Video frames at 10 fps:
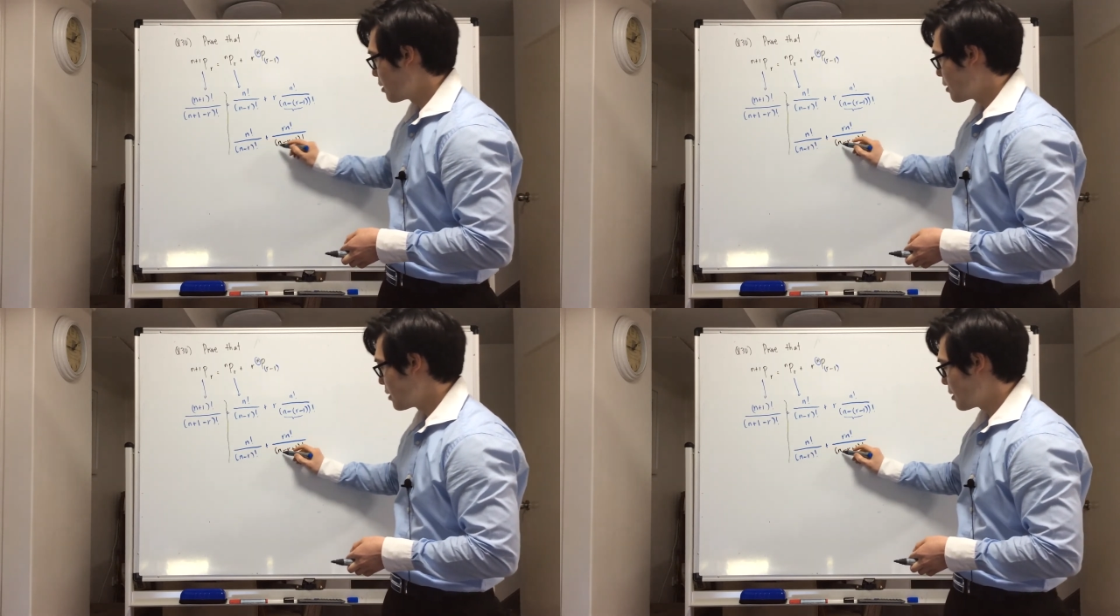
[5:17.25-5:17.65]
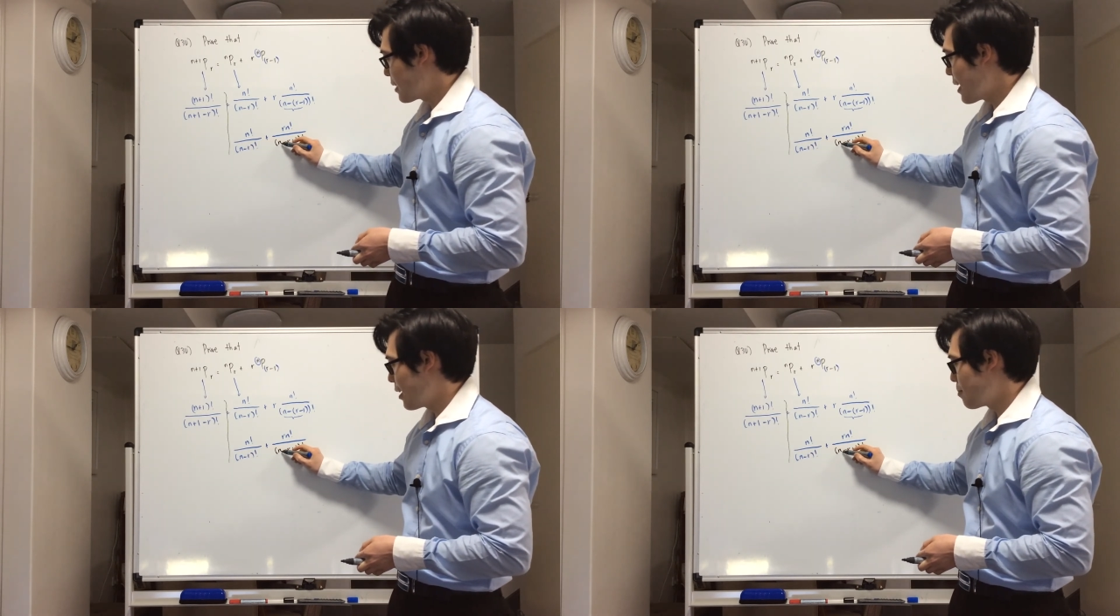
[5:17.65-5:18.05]
this is
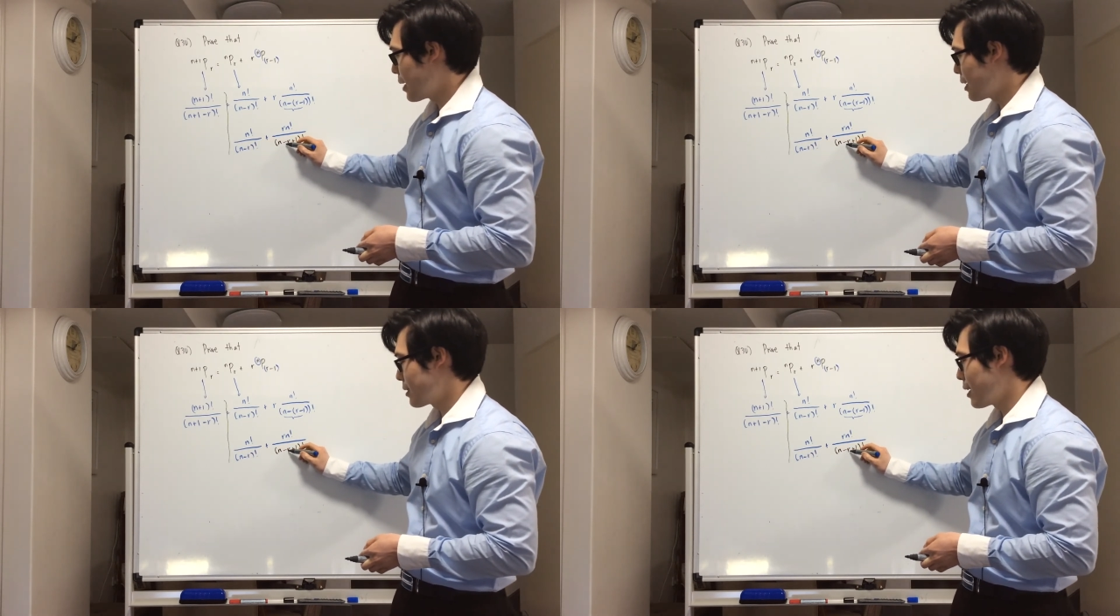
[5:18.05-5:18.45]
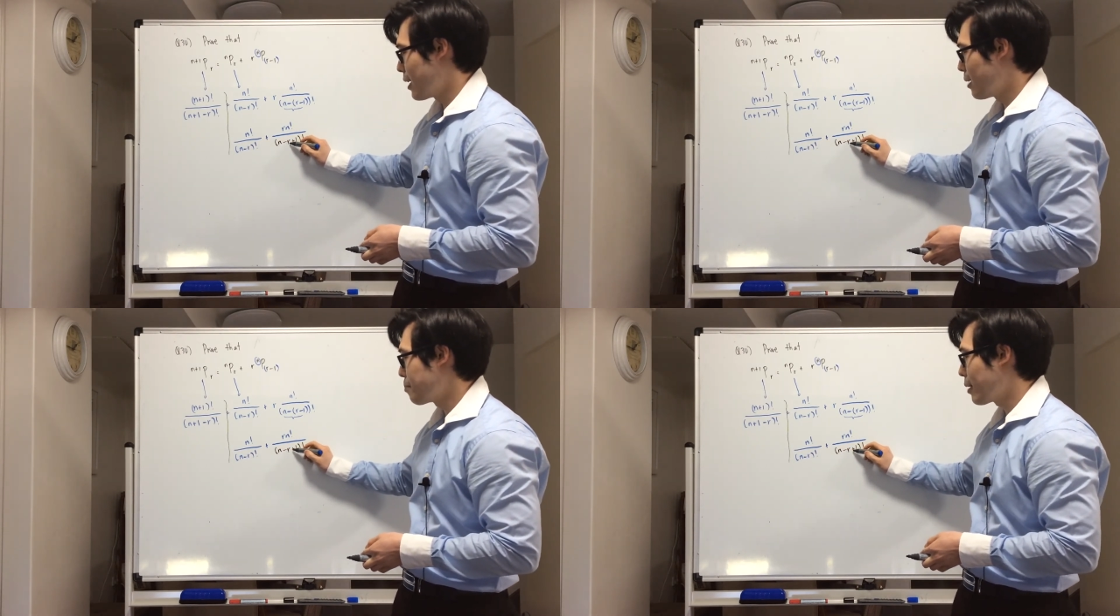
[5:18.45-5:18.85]
n minus
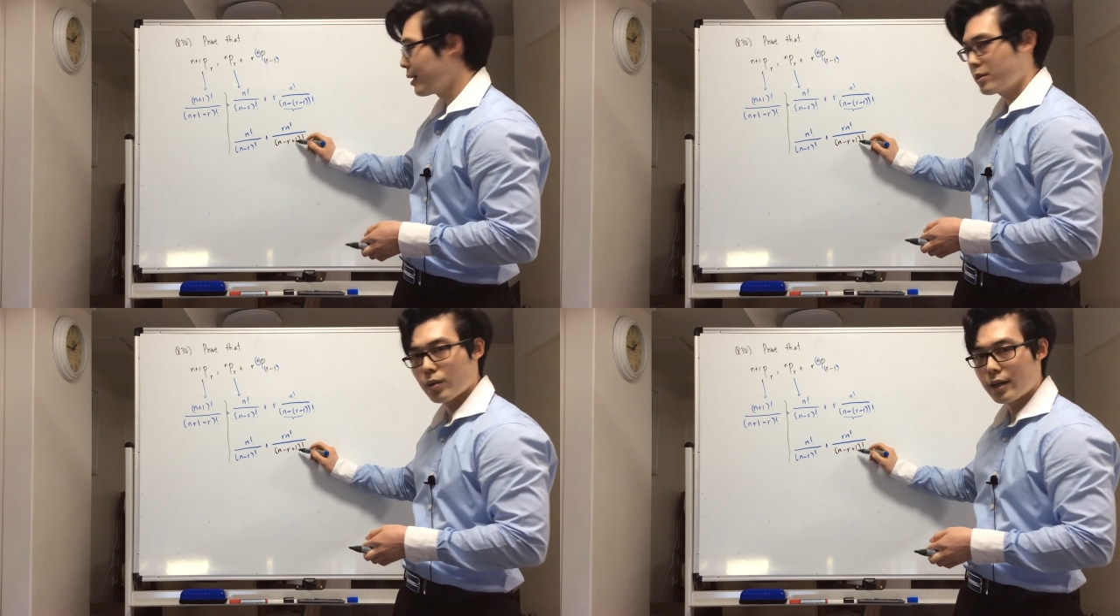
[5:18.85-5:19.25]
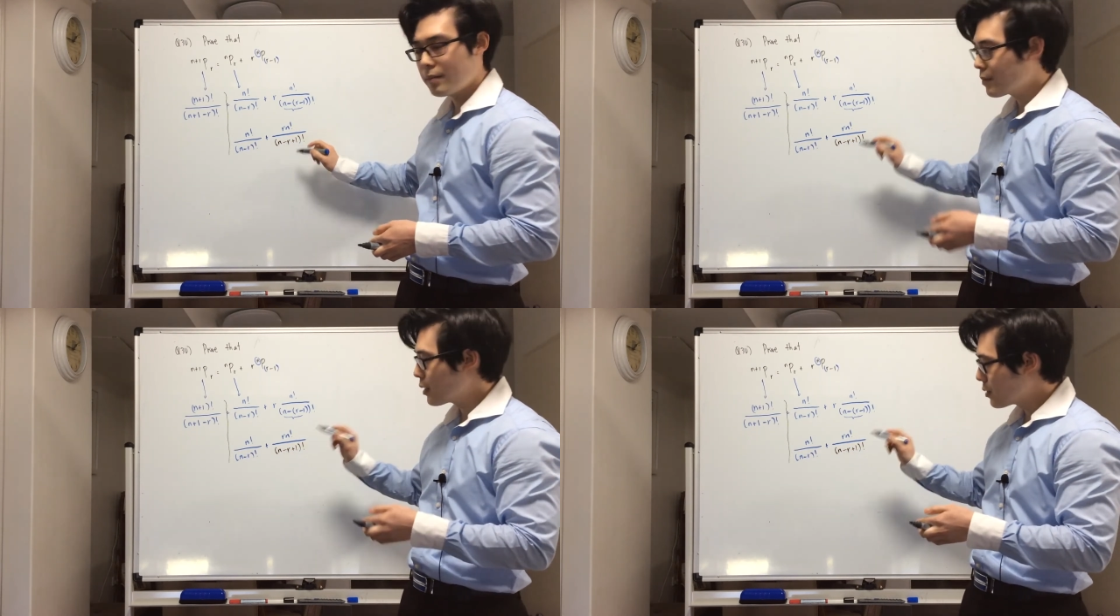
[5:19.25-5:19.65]
r plus 1?
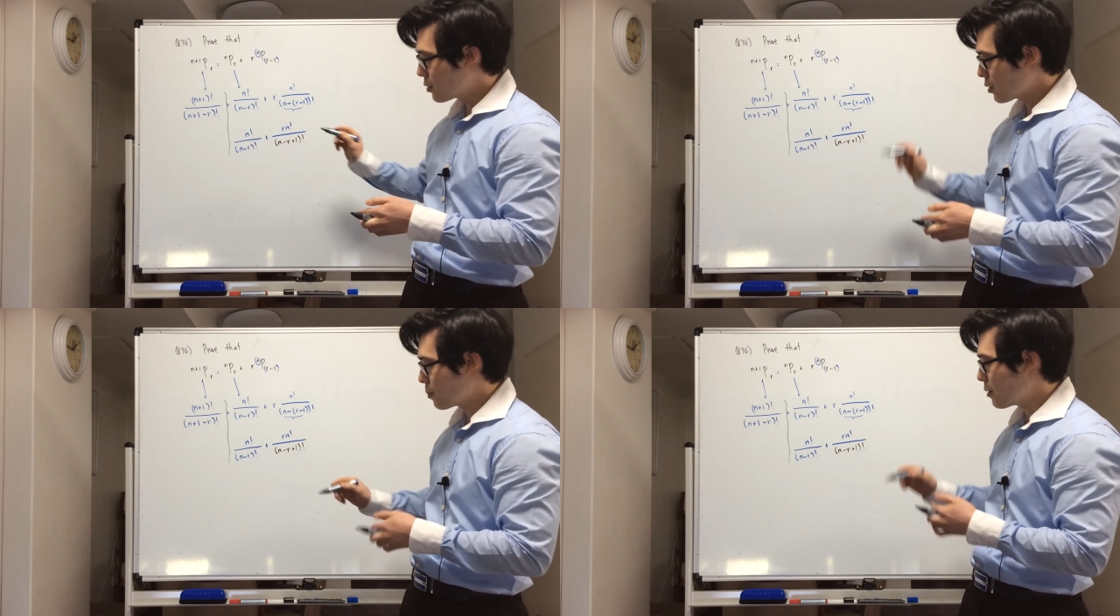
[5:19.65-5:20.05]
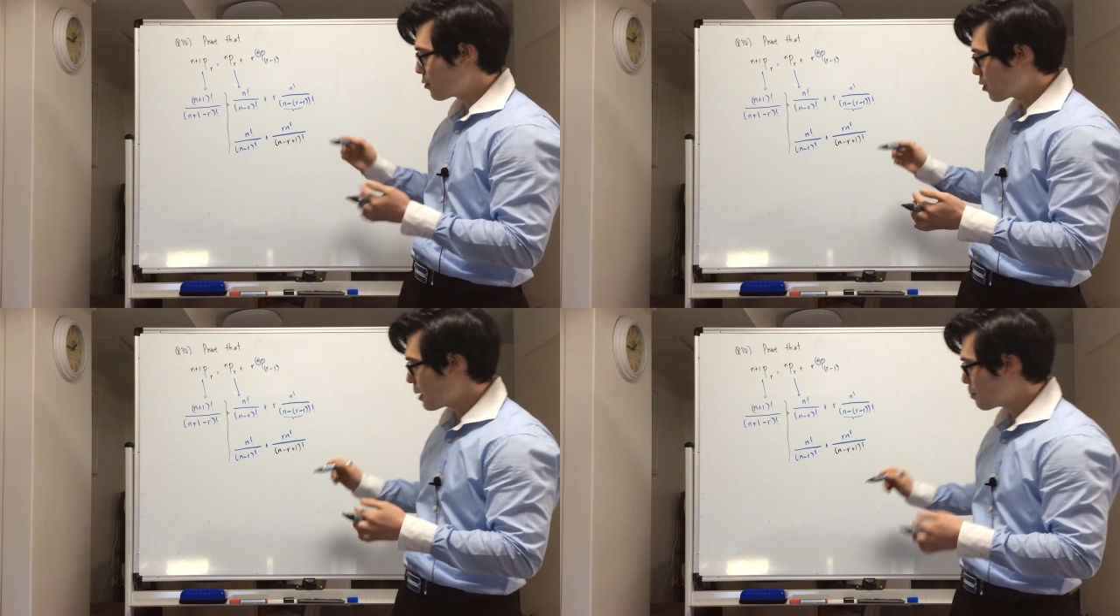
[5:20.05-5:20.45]
So before I